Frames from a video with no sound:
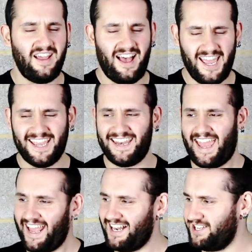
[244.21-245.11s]
I can
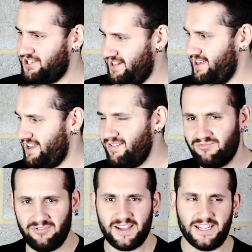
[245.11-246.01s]
English today,
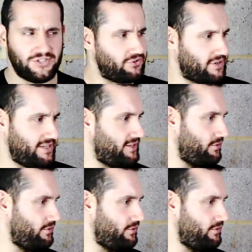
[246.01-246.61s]
I'm really struggling to